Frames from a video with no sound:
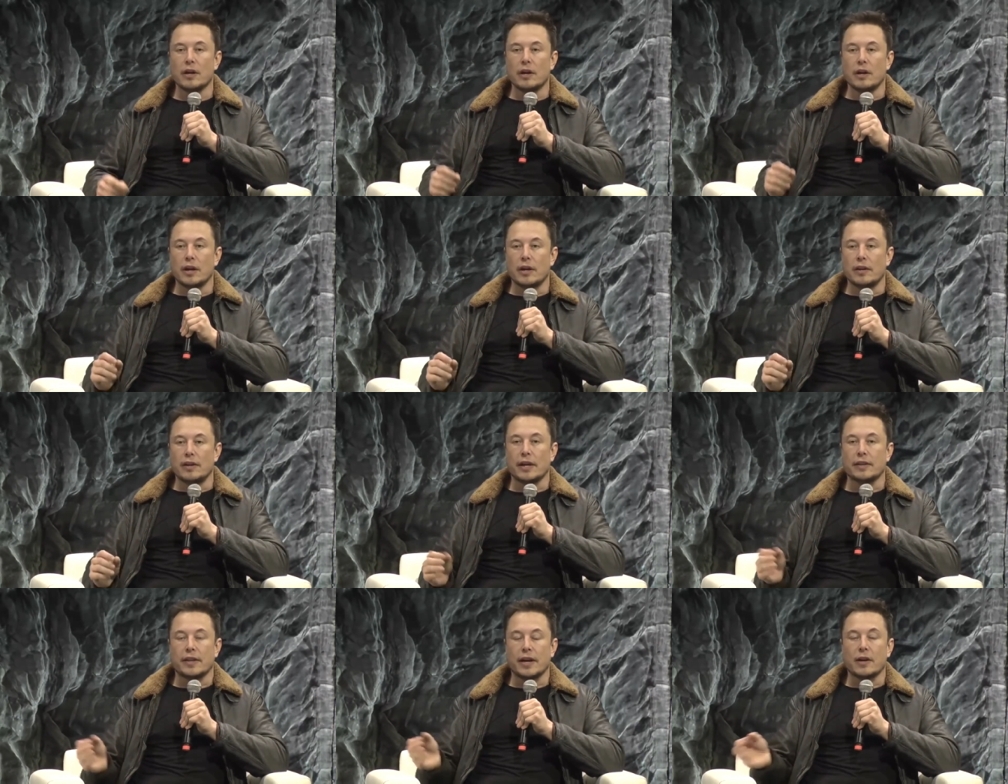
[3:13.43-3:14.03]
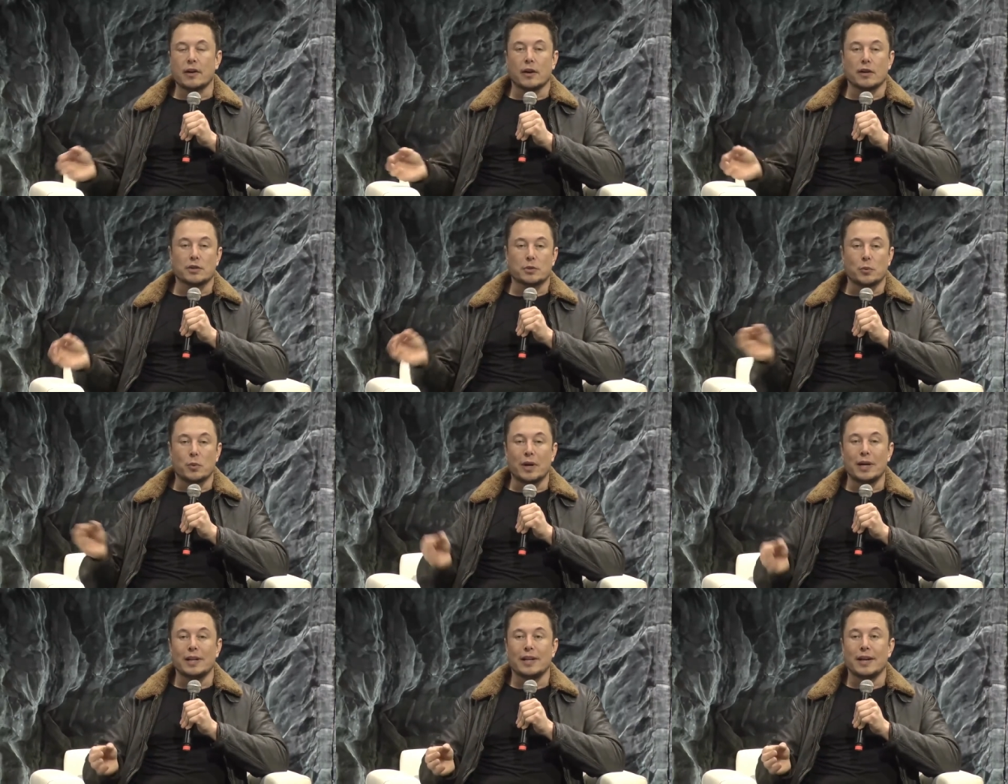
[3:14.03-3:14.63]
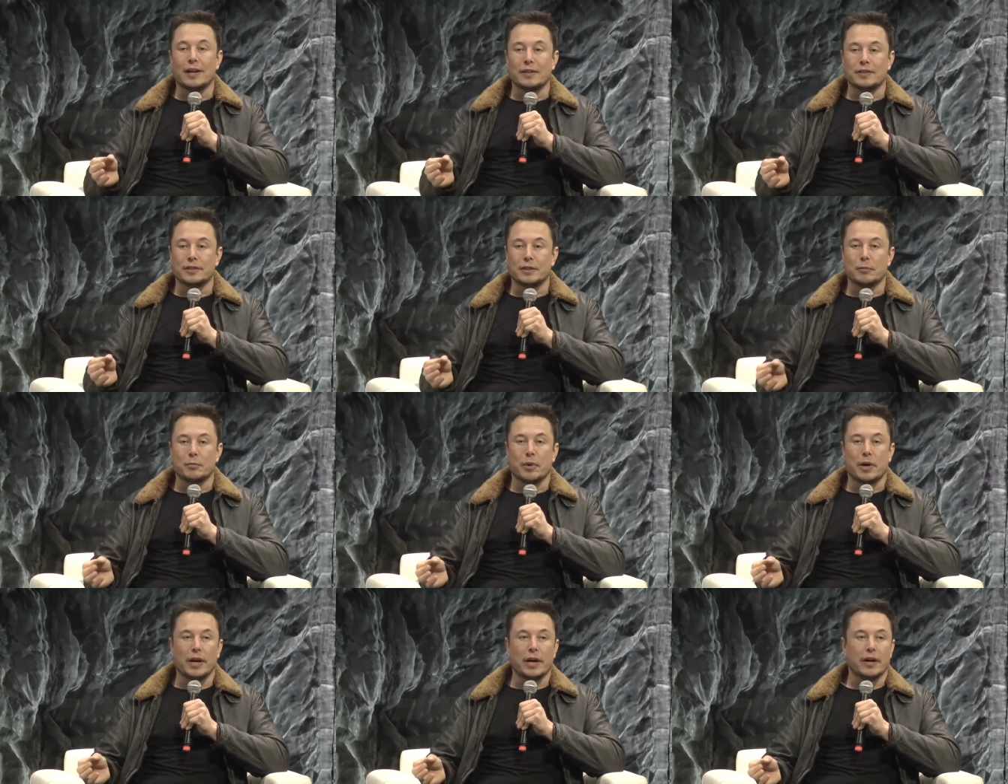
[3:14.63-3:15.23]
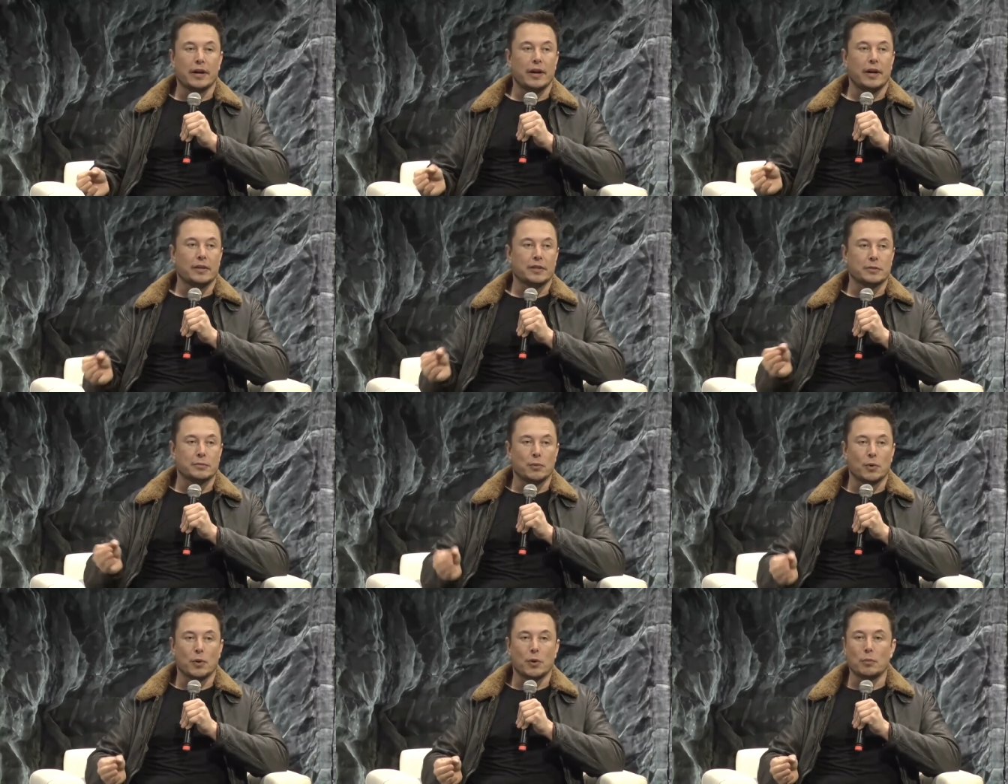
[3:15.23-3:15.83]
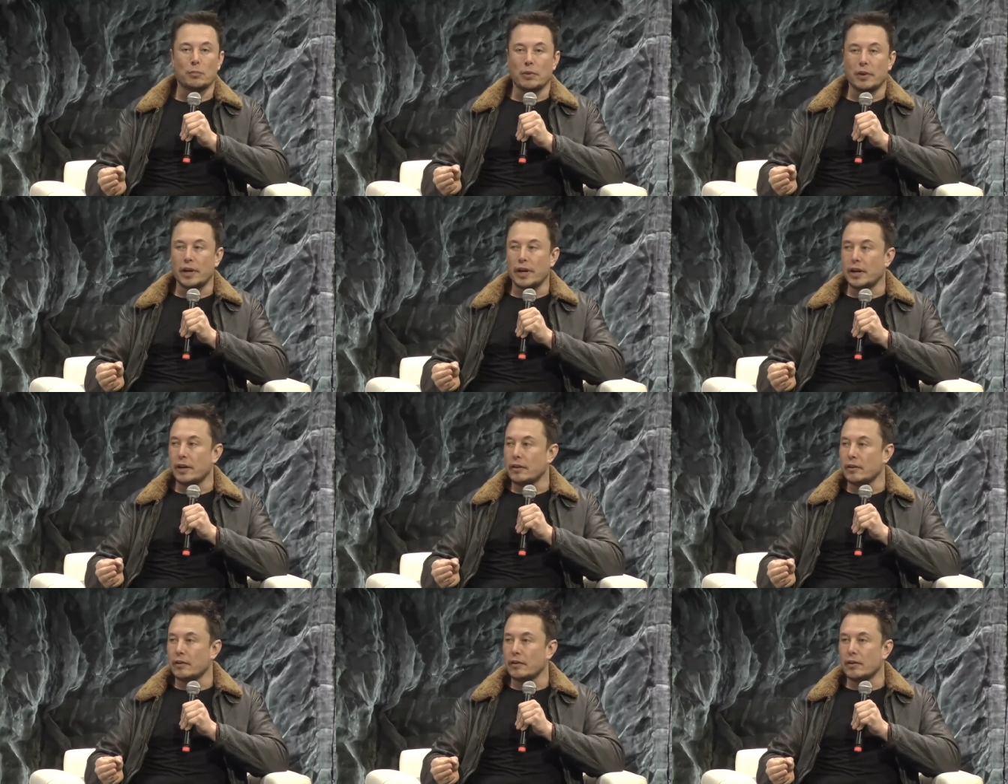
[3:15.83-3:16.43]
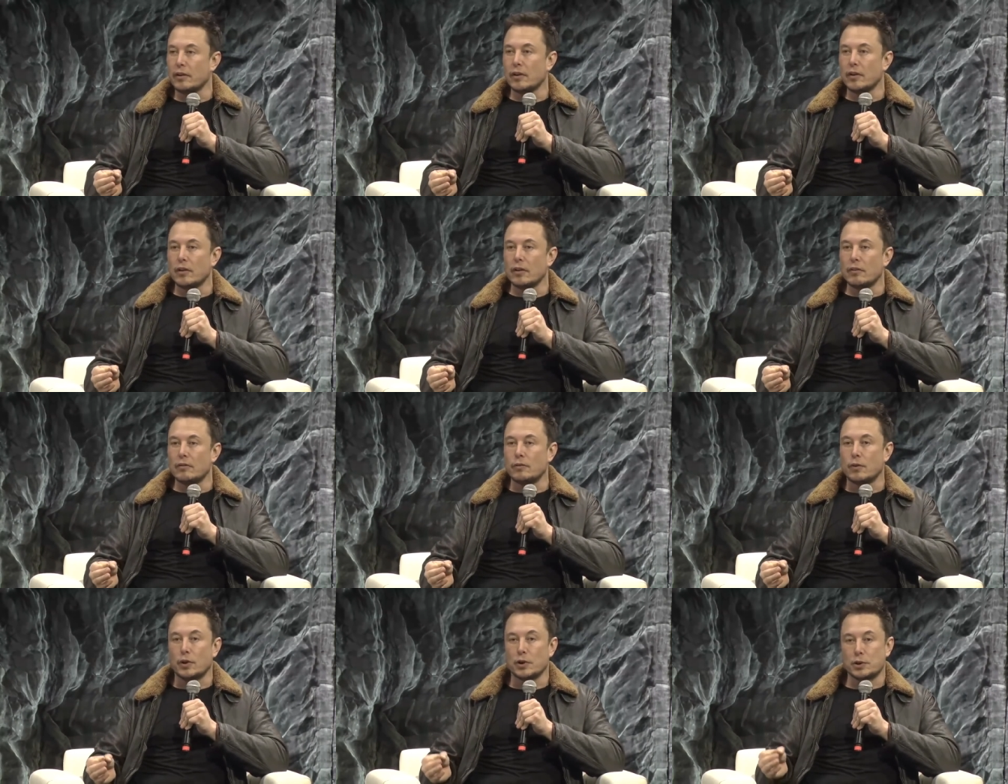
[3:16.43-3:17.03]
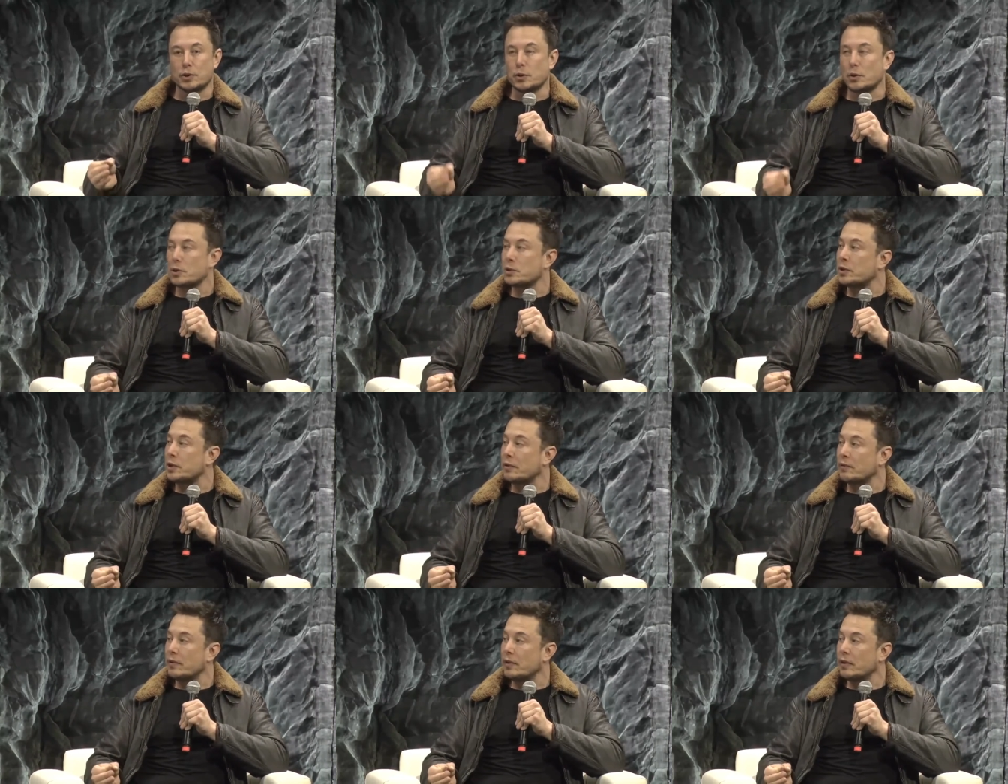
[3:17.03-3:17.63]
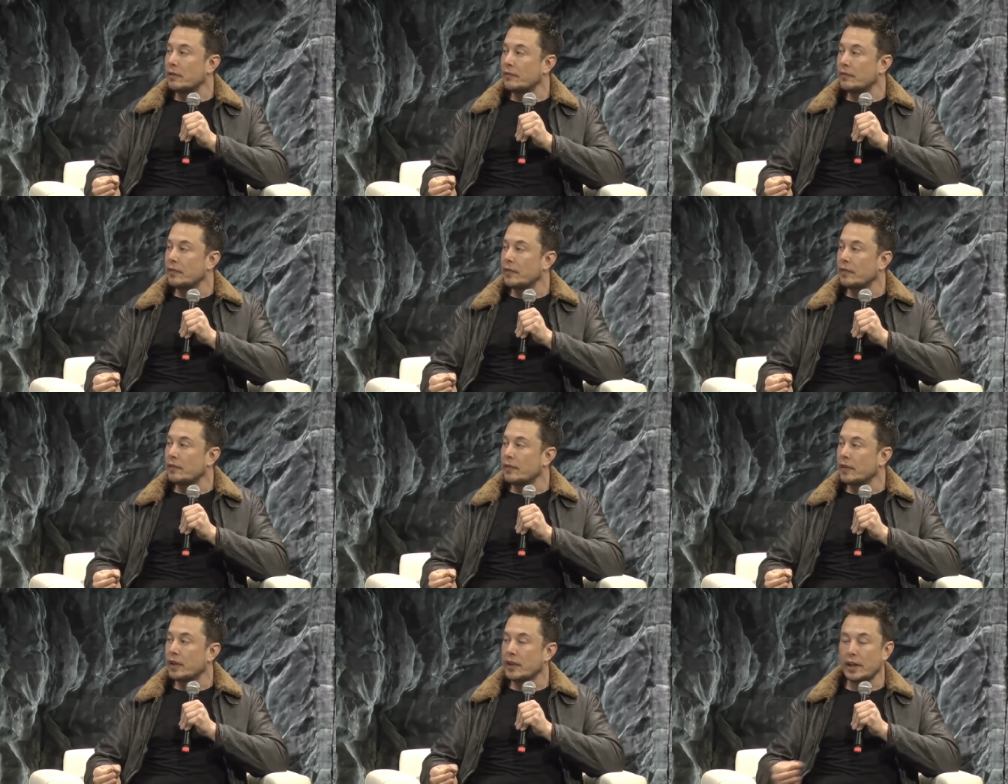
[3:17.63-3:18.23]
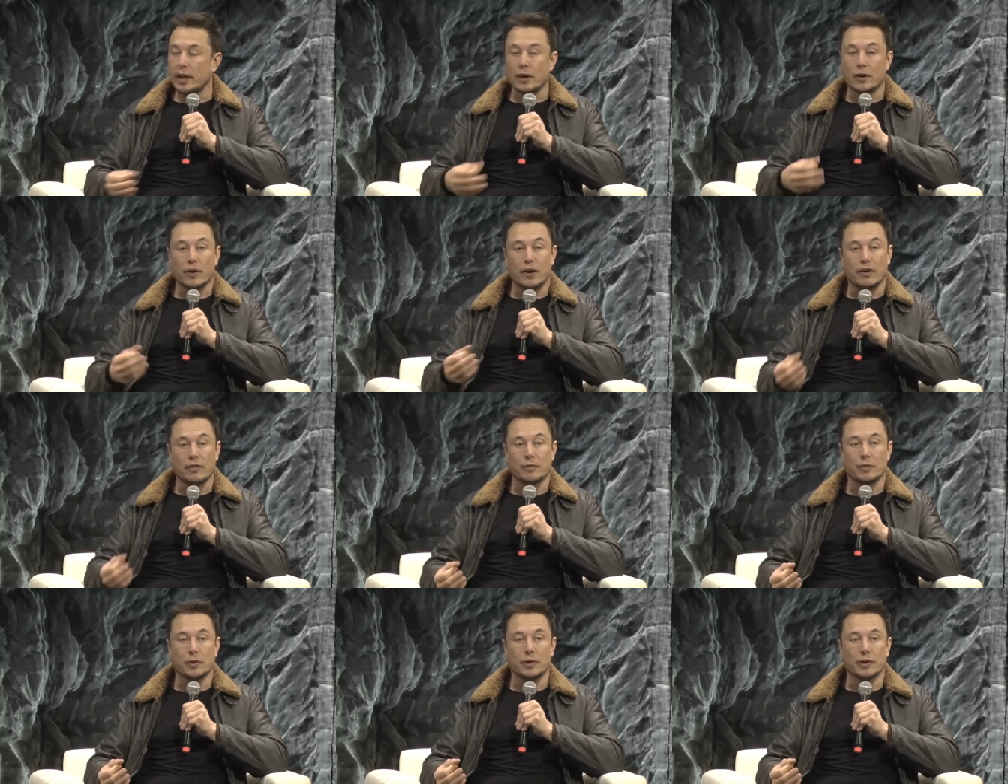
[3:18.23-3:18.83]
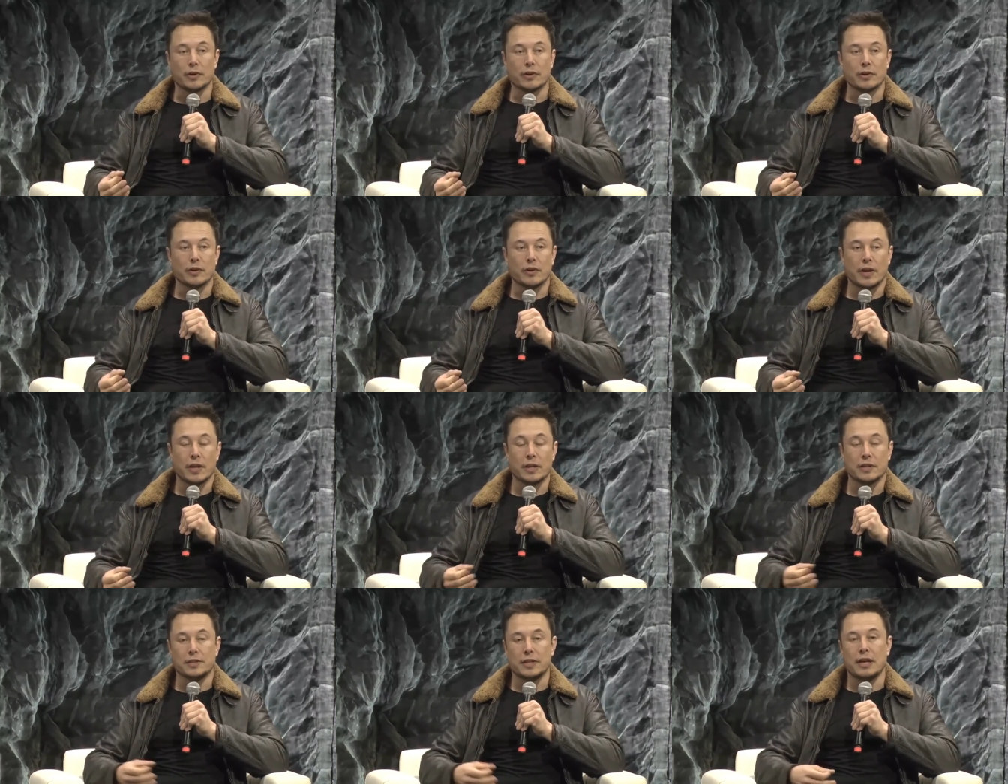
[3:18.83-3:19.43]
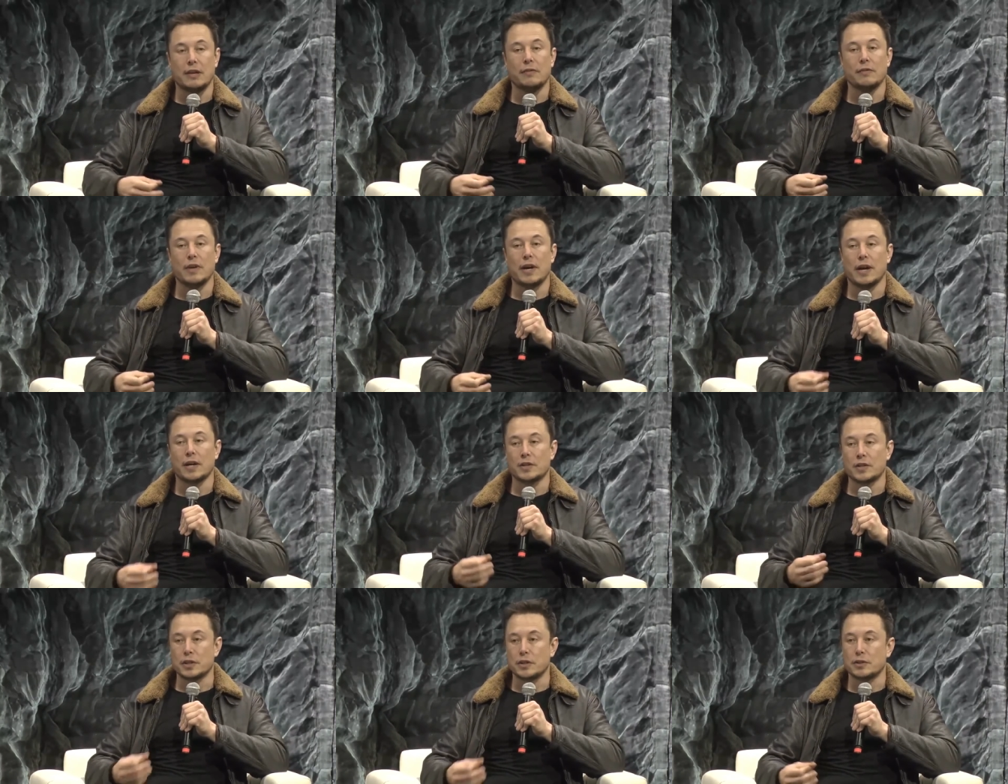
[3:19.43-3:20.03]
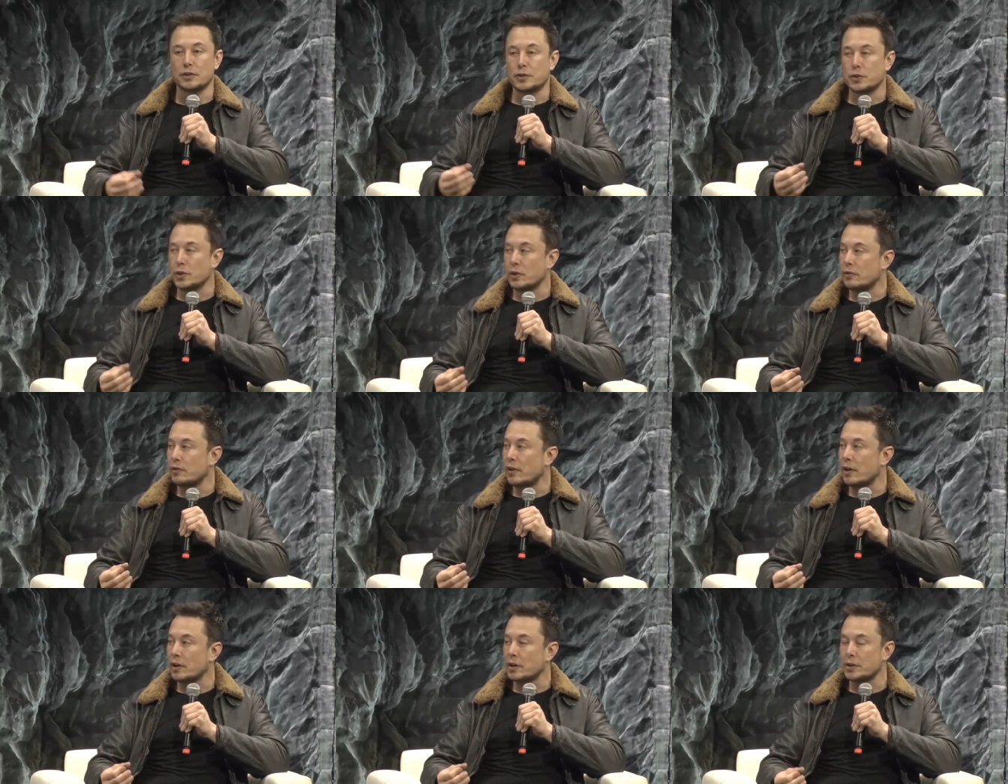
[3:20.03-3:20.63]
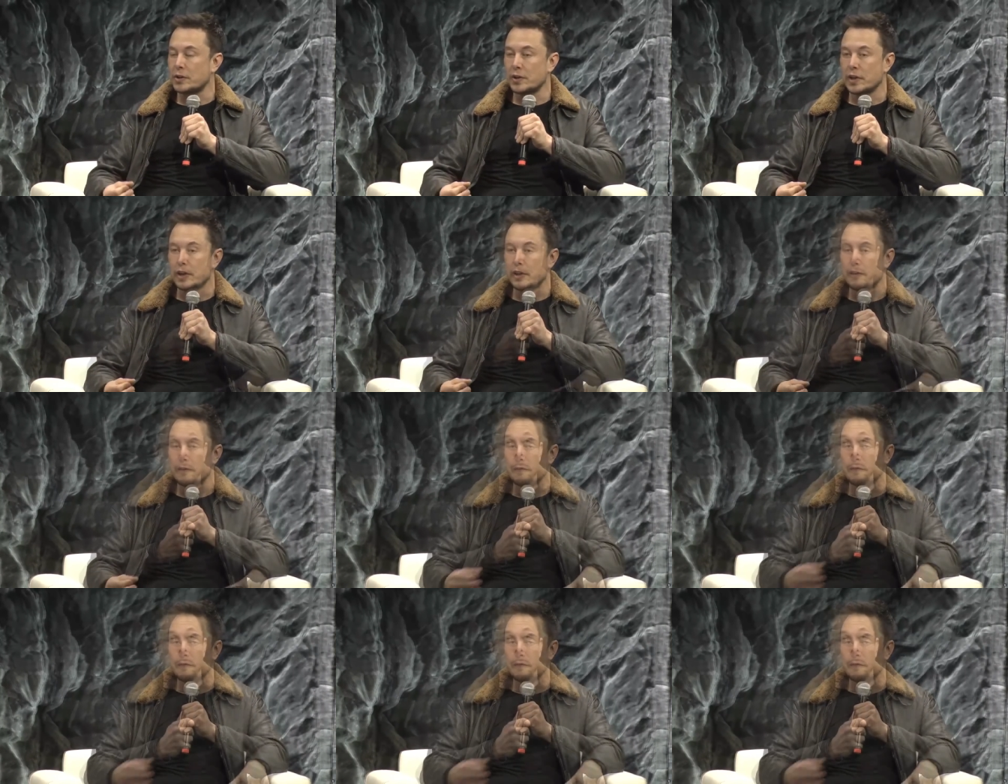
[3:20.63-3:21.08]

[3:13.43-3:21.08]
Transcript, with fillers: that, that costs way less than buying a small plane for a short trip in the aircraft world. And the same actually is true of rocketry.